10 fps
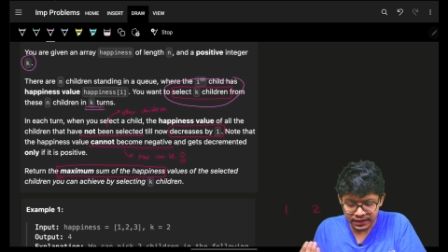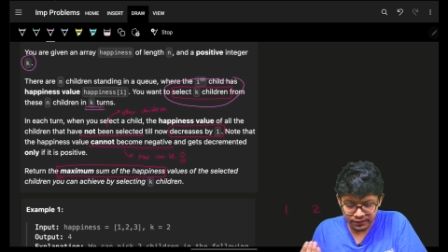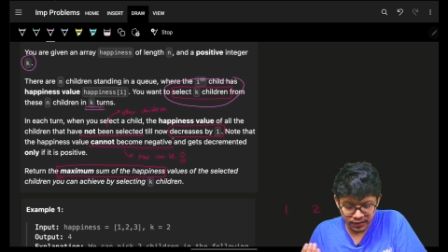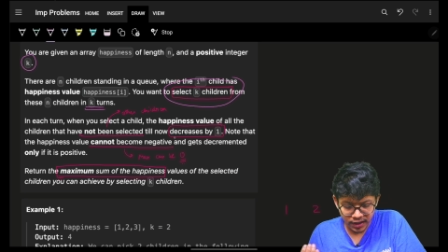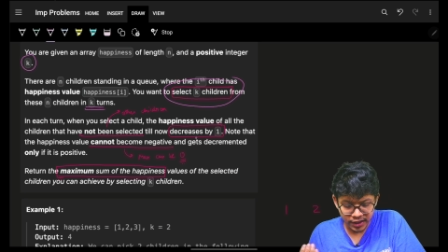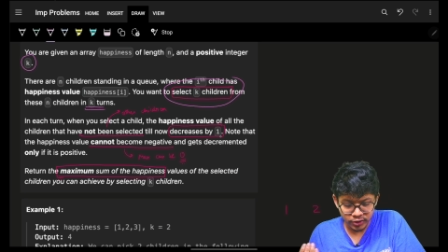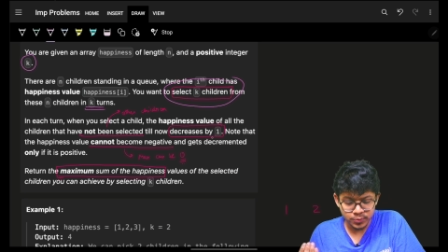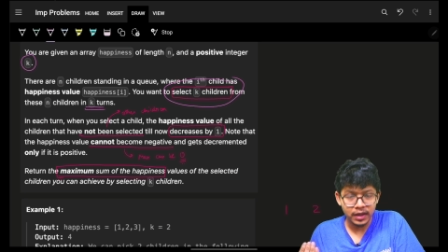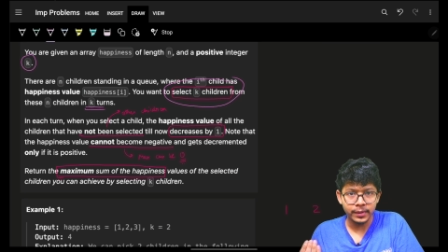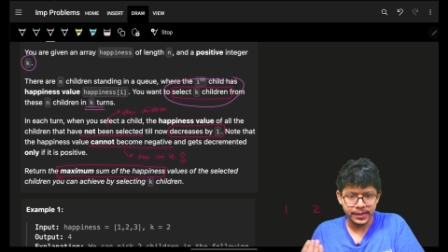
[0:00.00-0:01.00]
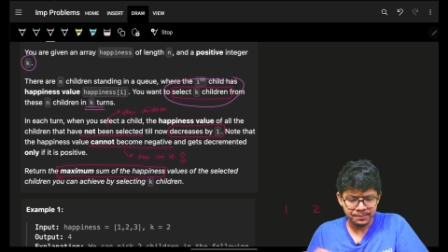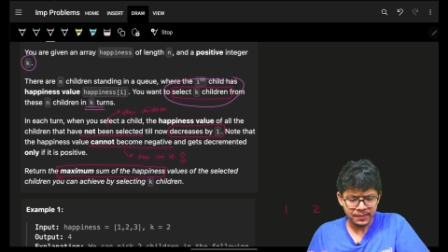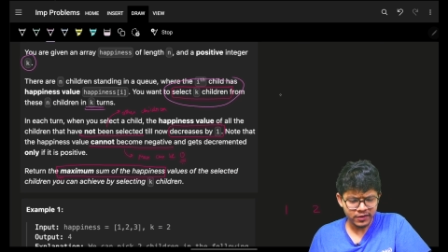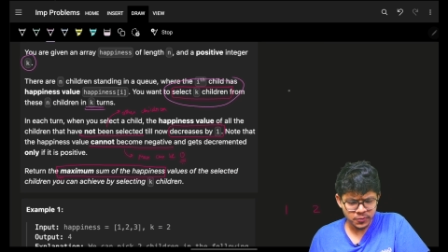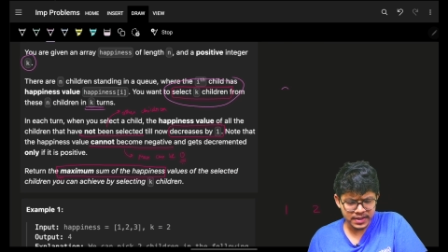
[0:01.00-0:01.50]
will reduce by 1,
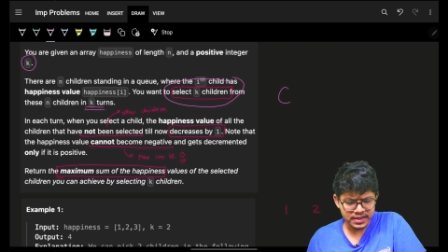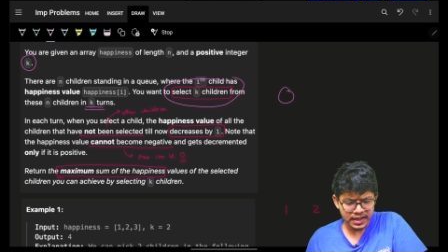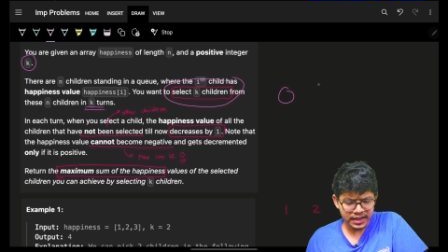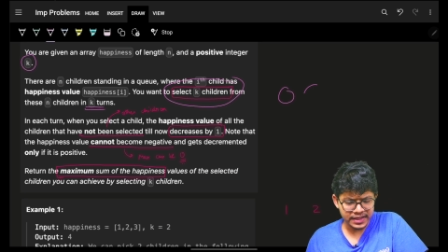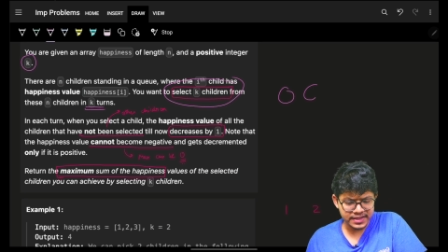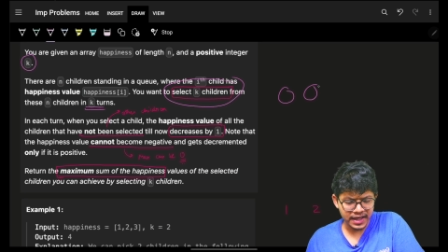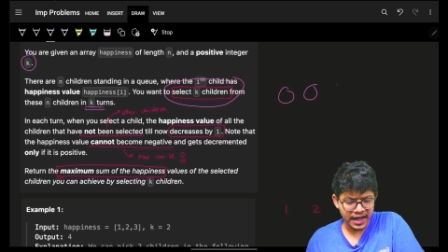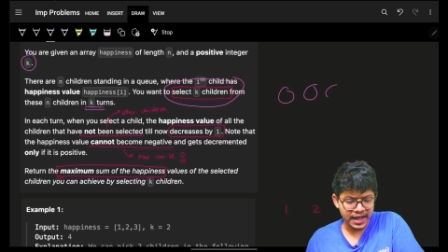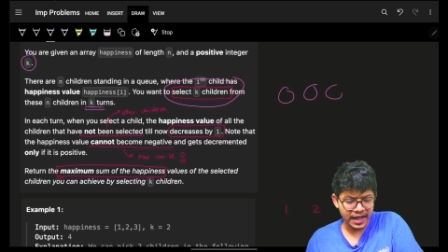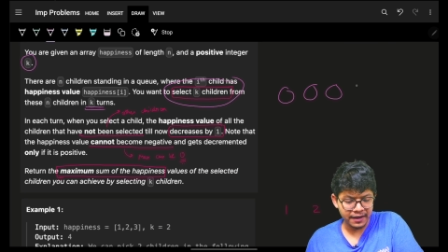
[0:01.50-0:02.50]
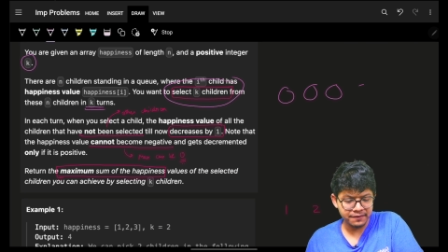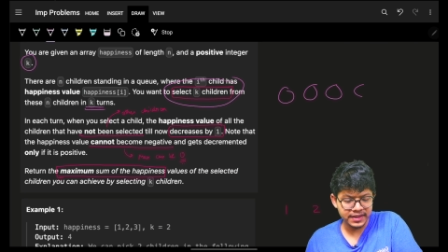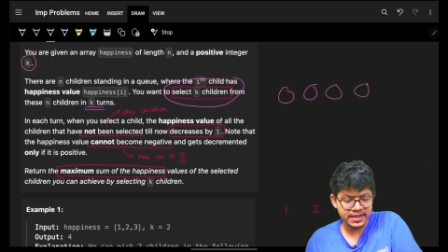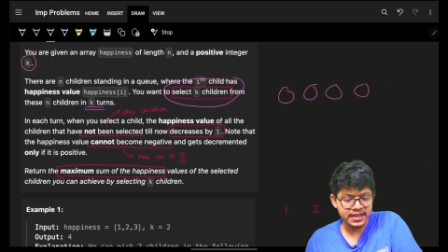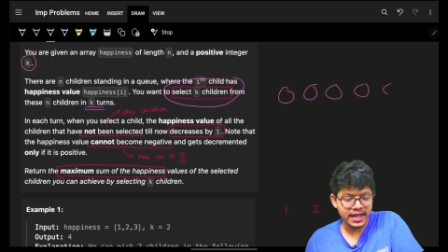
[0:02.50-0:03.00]
which means, let's say I have
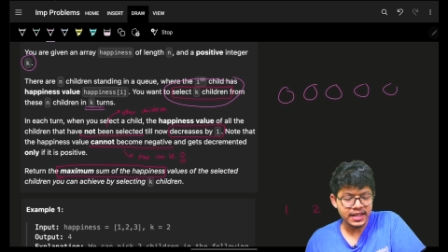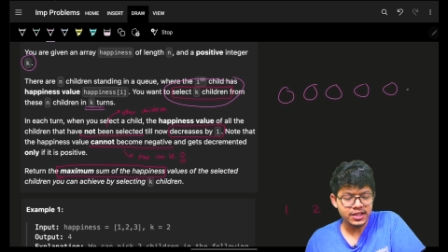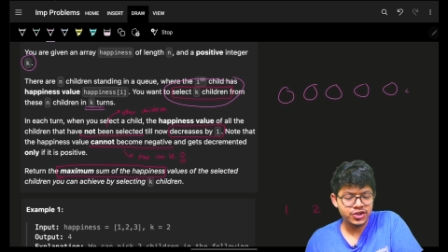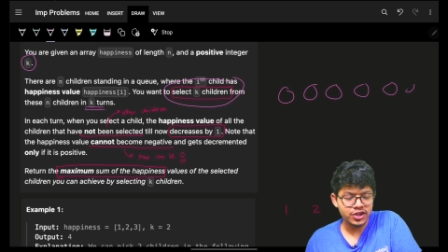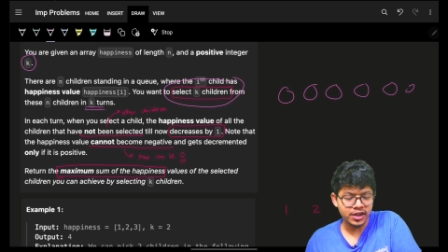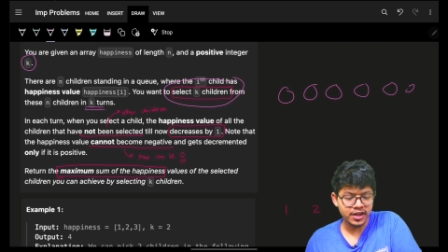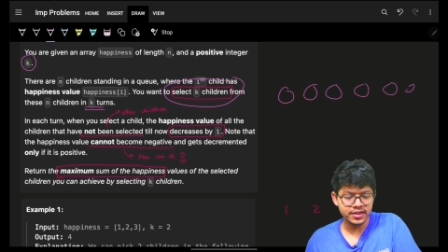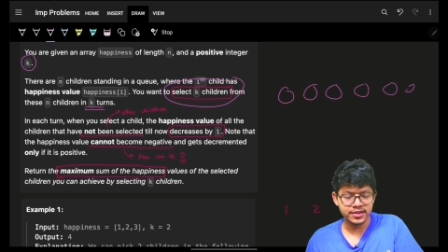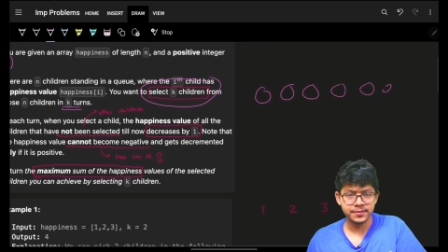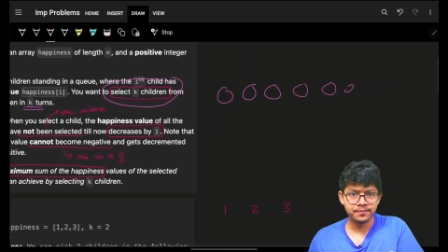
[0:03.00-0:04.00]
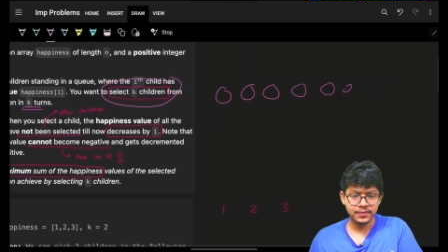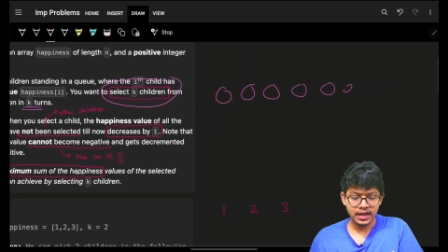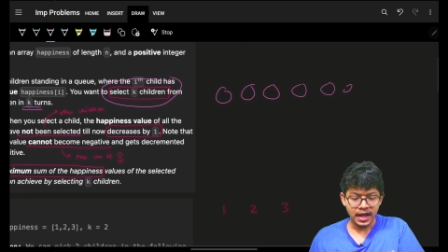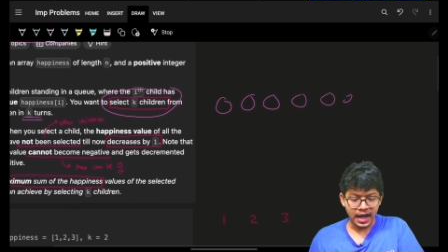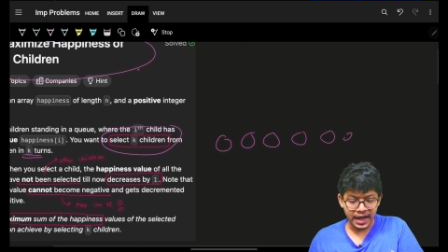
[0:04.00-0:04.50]
these n children's,
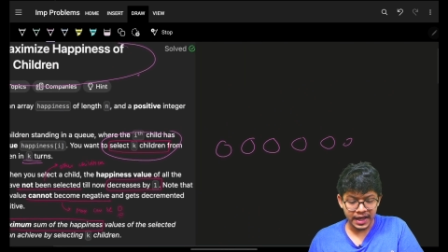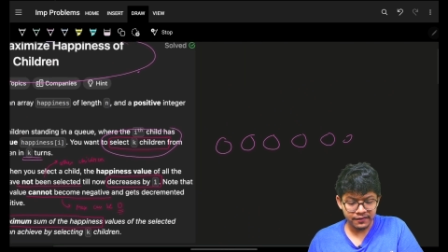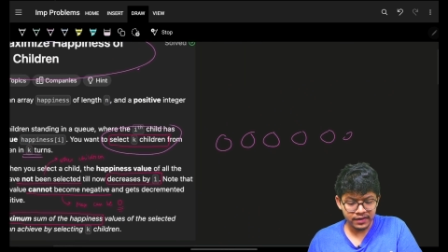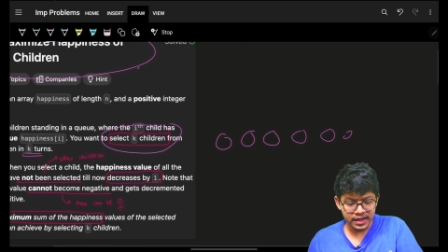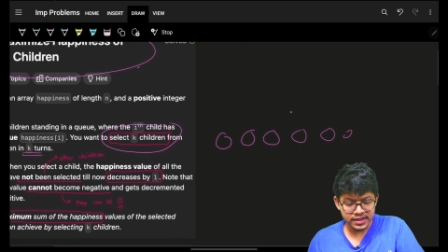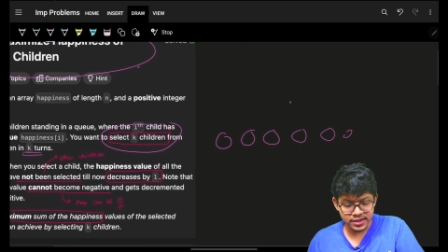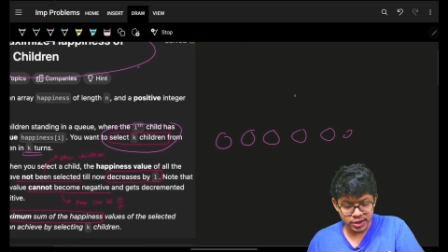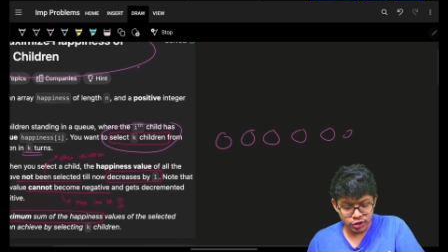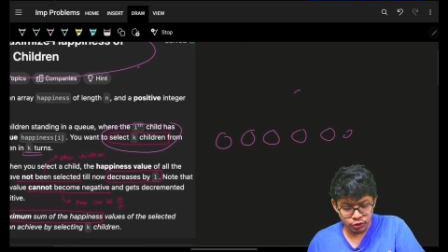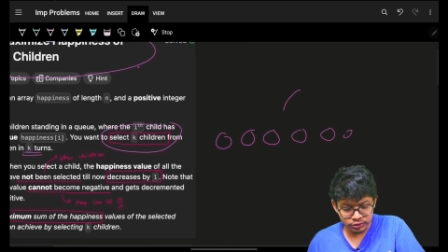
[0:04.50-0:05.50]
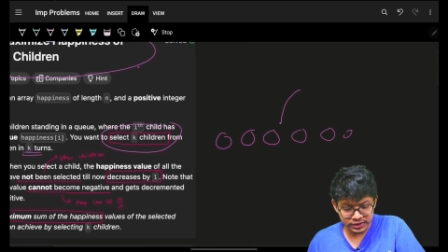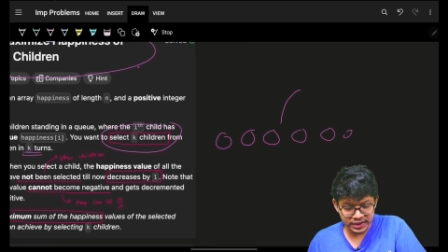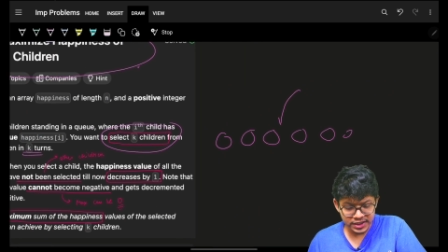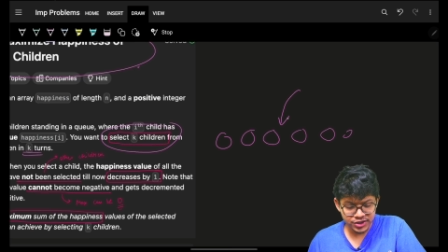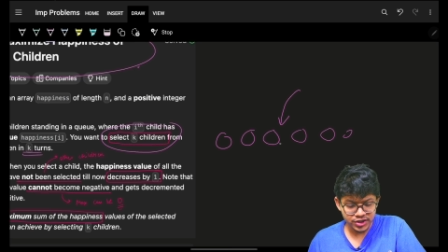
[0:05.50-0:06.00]
I will, let's say, choose
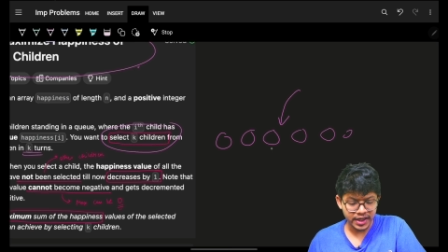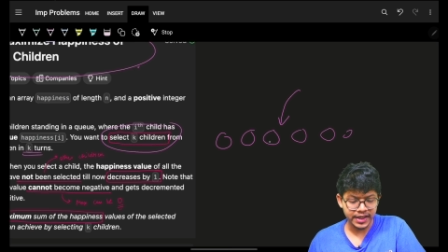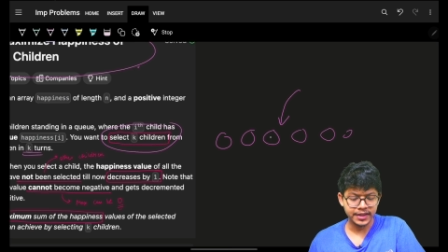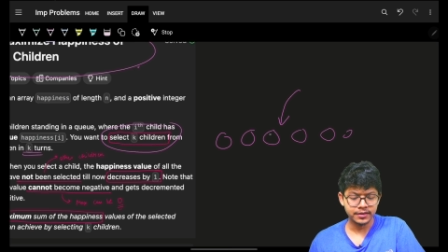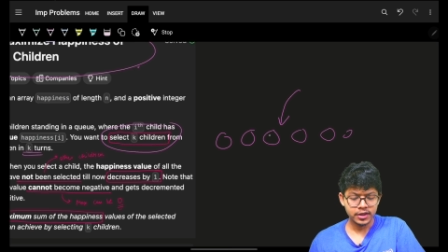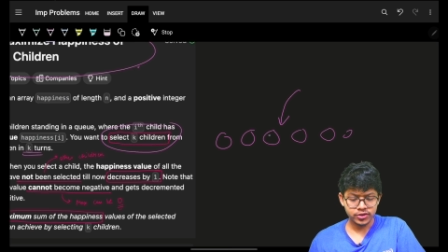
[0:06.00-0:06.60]
this child.